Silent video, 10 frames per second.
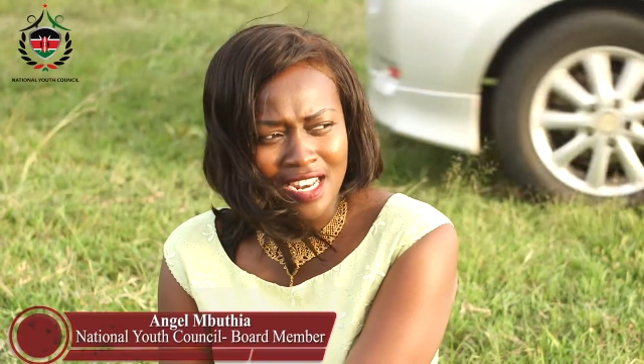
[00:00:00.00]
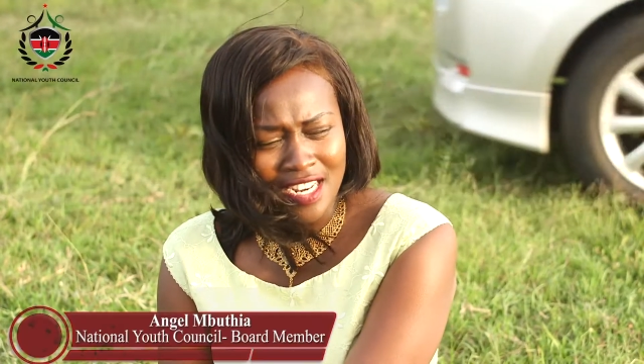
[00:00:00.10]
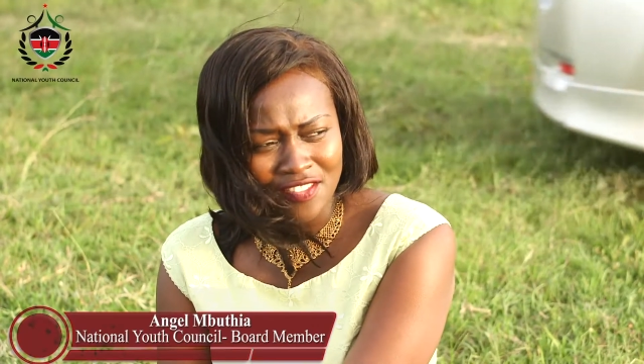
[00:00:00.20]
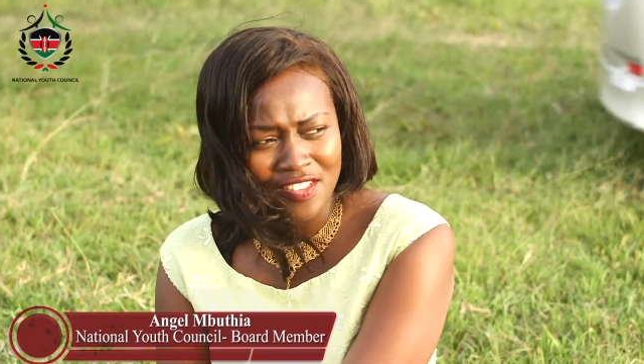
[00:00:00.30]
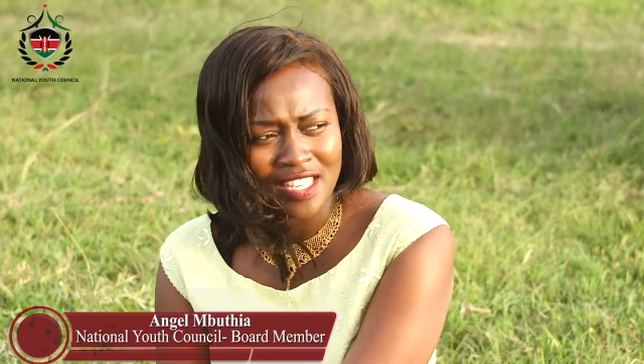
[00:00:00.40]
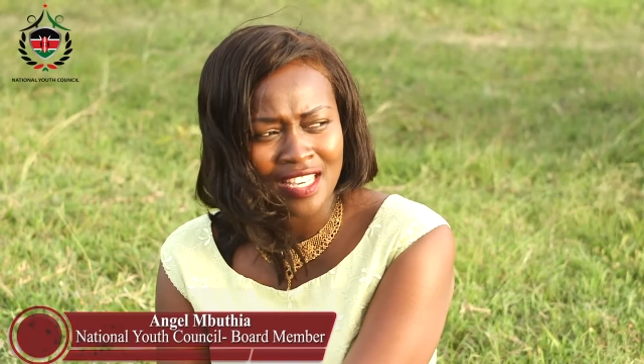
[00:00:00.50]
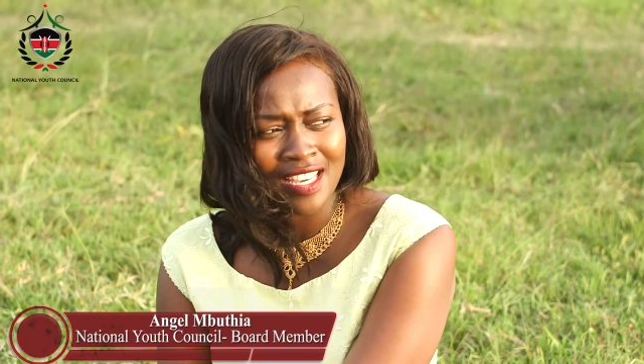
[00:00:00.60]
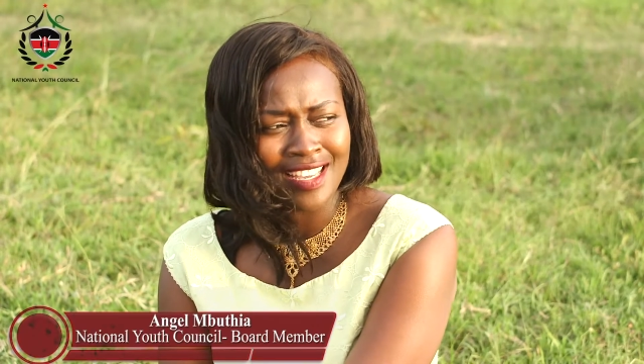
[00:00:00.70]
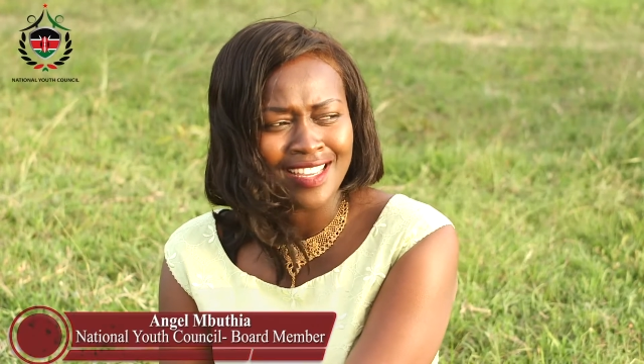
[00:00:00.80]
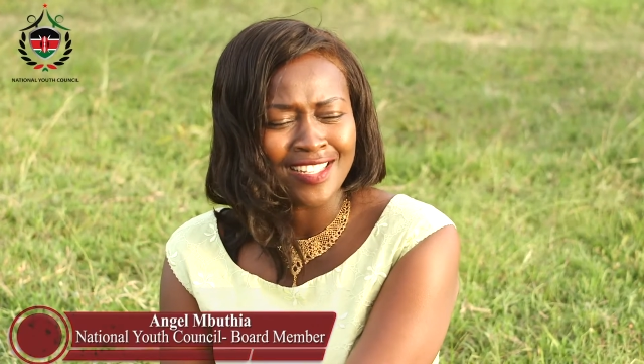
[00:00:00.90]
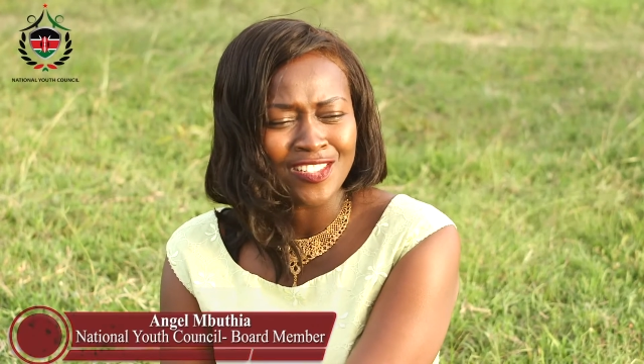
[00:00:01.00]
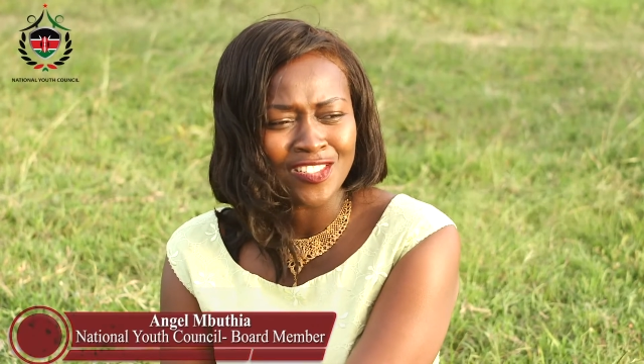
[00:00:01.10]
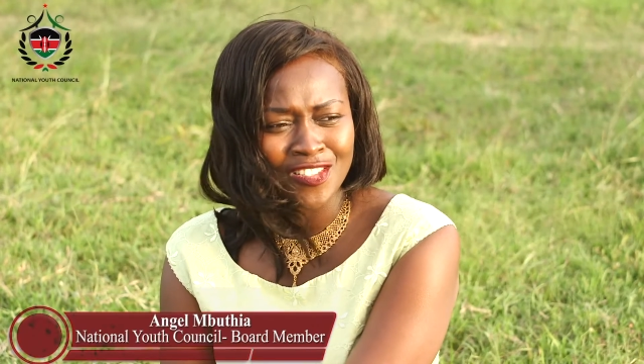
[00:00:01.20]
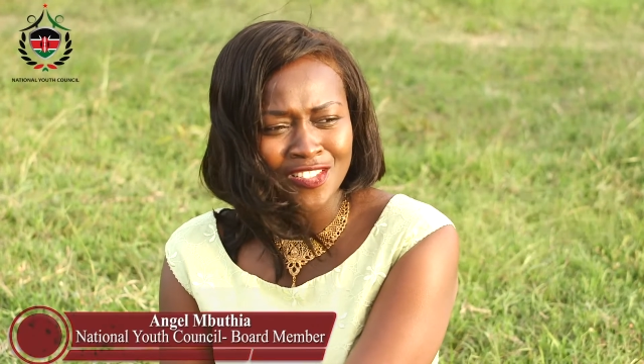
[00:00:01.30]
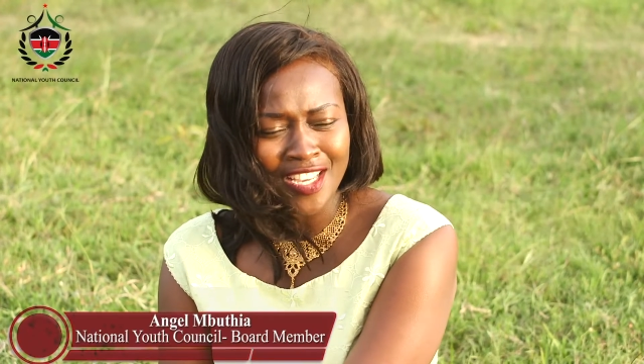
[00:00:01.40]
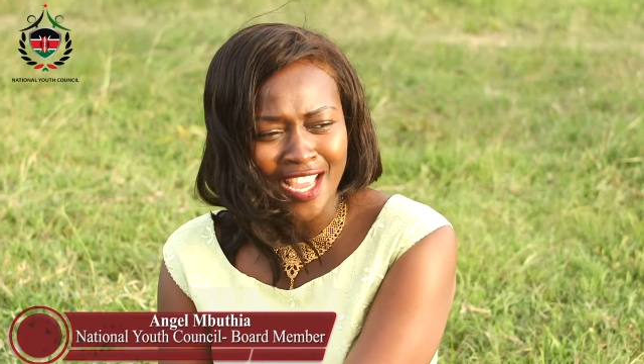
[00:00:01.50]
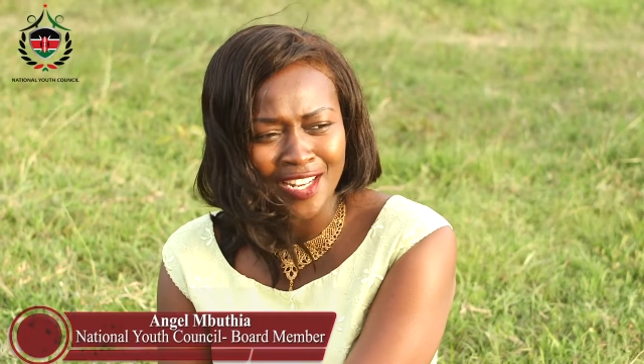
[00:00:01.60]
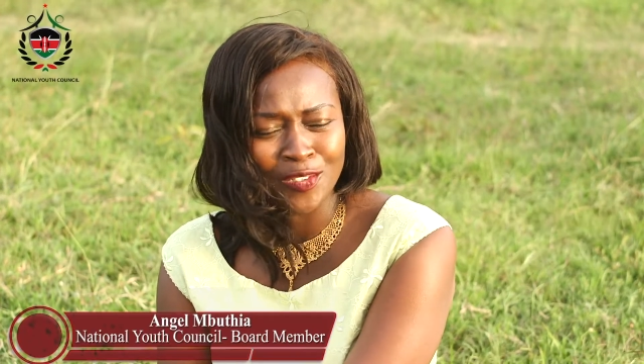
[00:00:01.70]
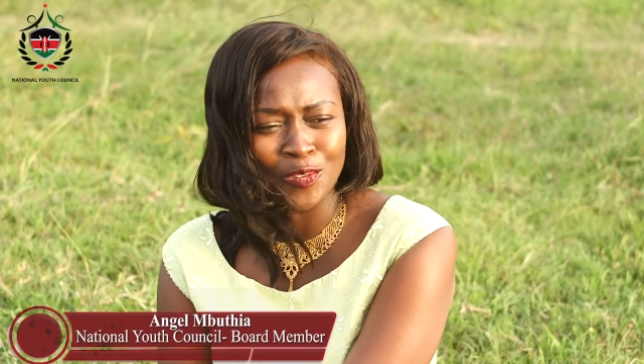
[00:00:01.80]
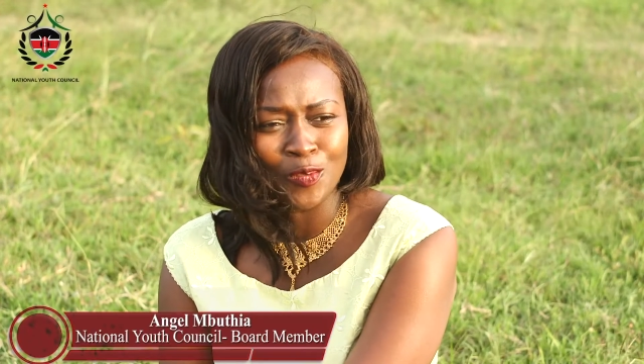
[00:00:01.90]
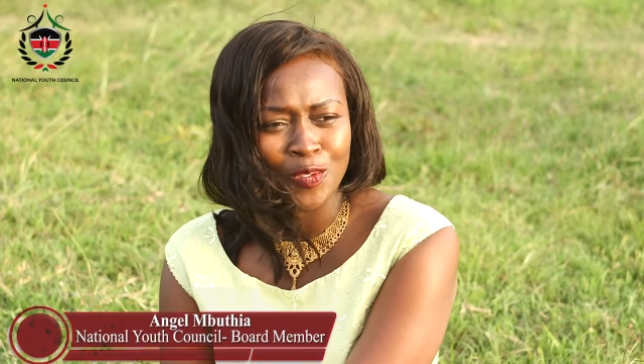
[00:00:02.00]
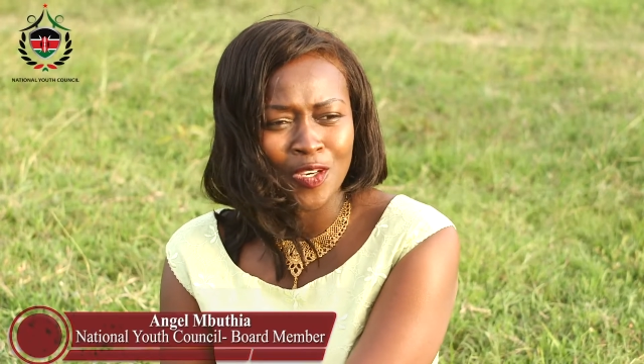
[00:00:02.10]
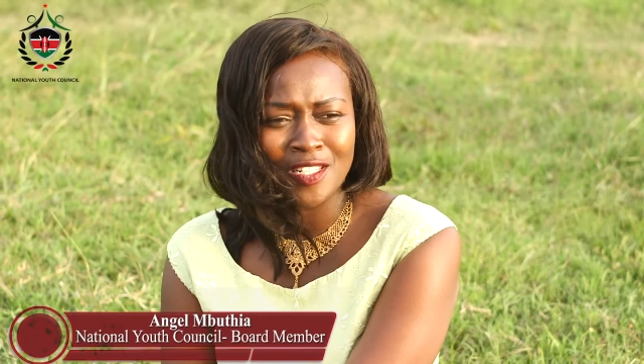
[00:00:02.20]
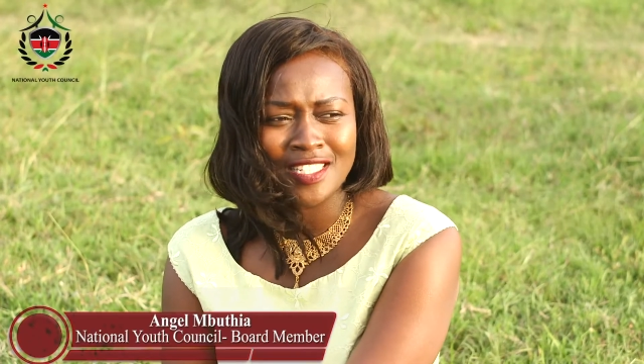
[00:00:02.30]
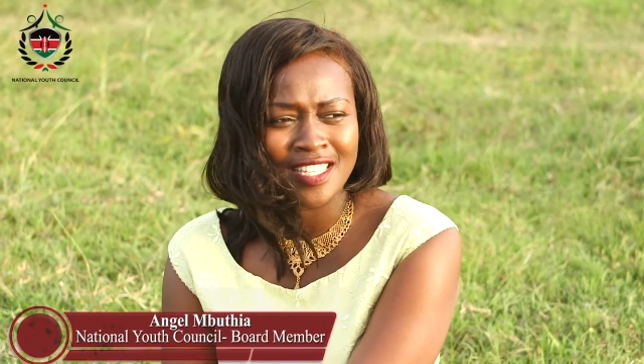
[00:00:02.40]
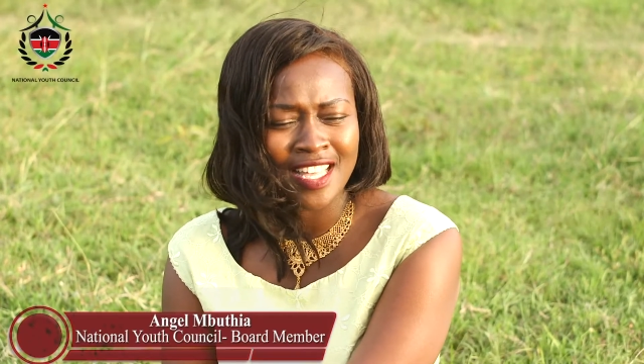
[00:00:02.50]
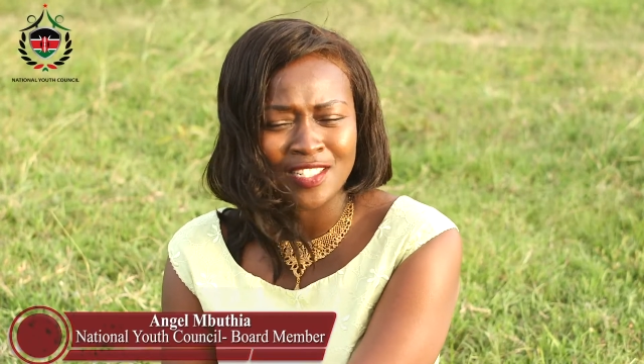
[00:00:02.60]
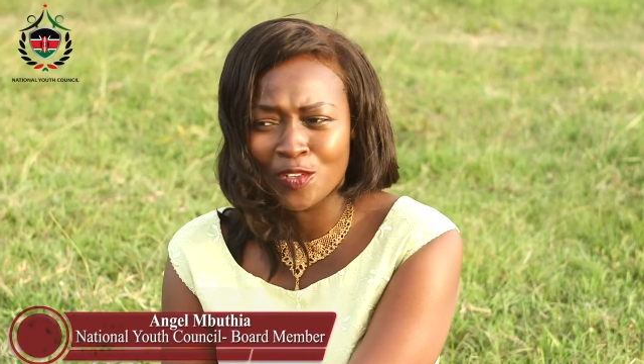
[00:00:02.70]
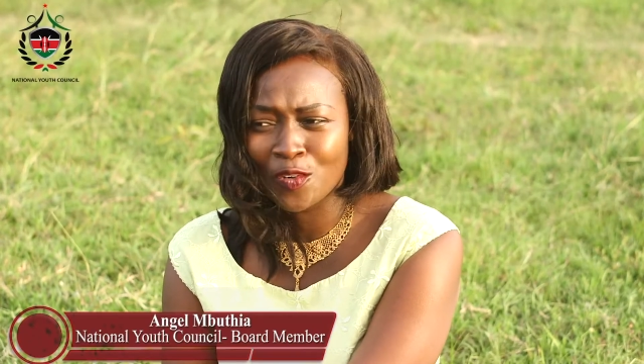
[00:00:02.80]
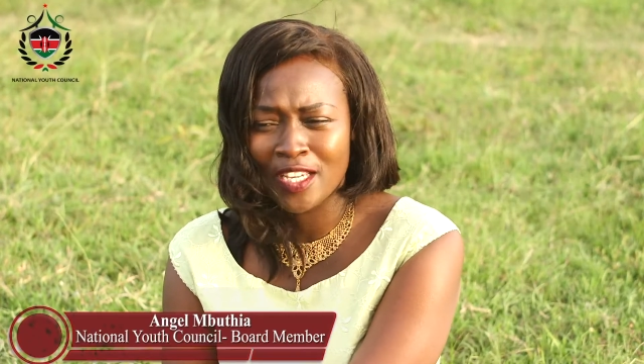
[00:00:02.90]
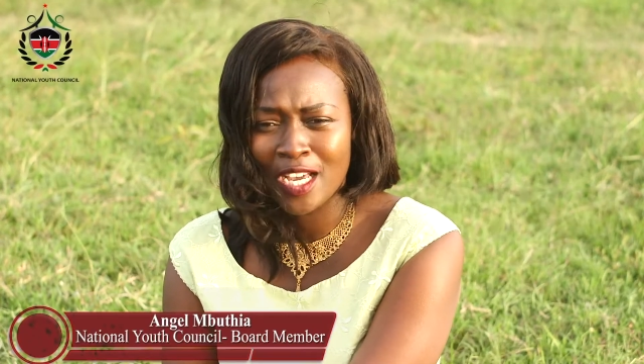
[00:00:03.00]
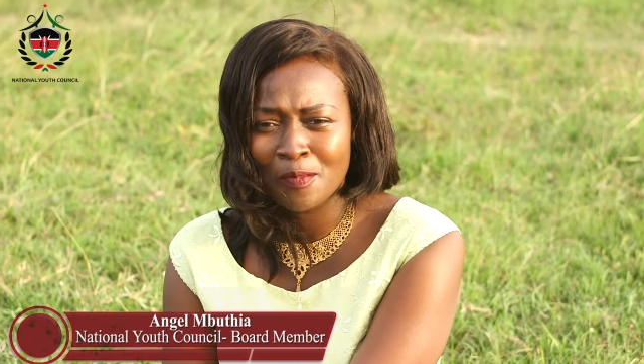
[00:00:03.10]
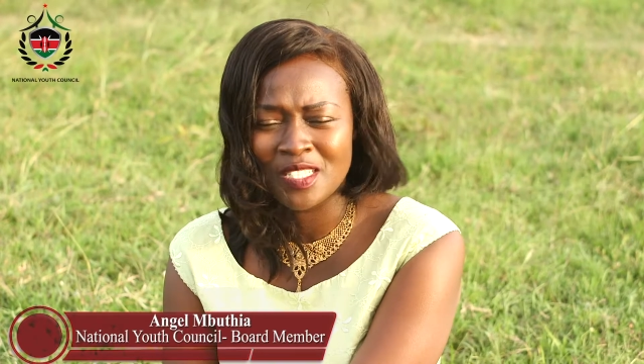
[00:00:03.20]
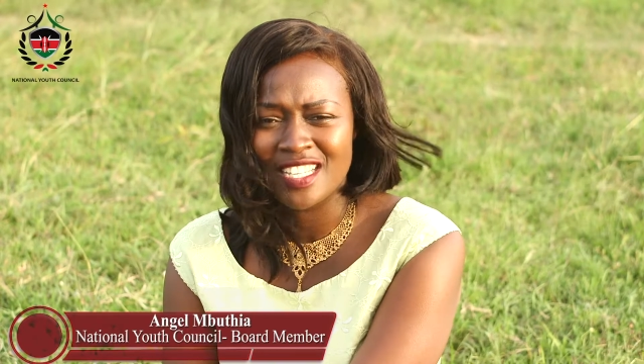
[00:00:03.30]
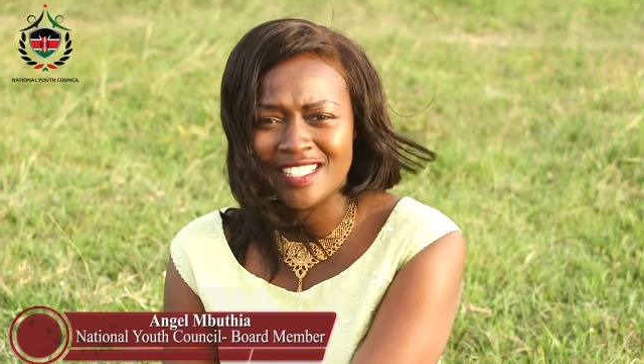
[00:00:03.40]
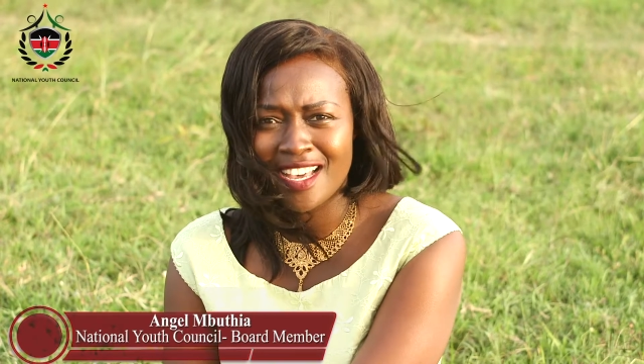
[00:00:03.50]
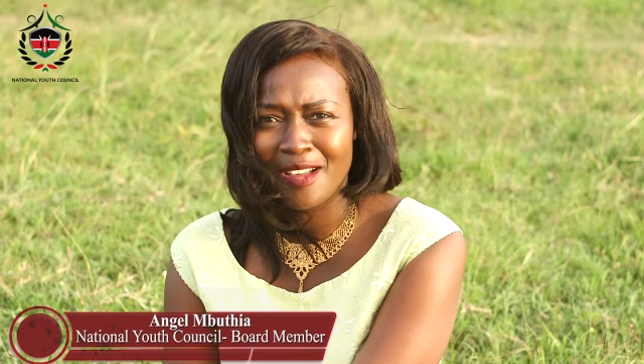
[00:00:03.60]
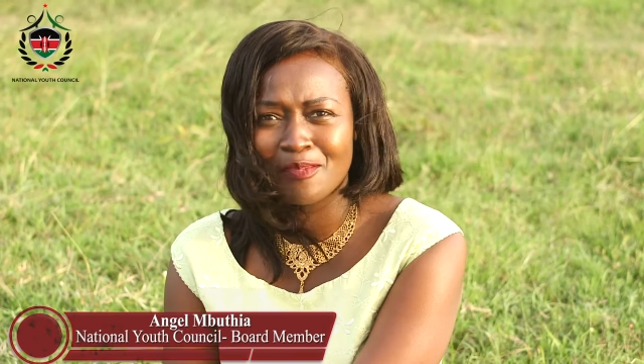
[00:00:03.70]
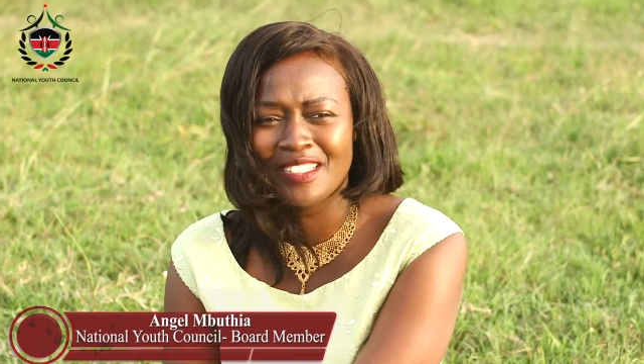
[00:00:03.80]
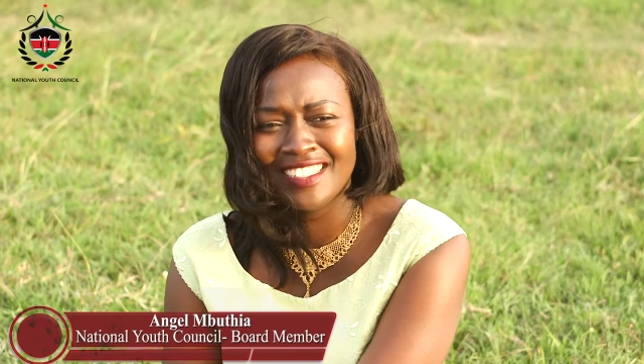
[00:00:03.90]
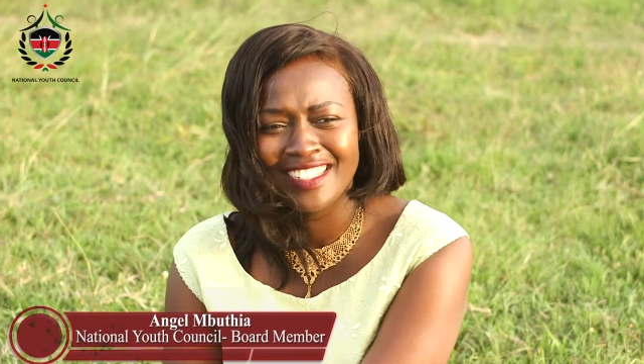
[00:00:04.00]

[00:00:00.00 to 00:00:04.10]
Living in childhood, we all say that growing up is a scam.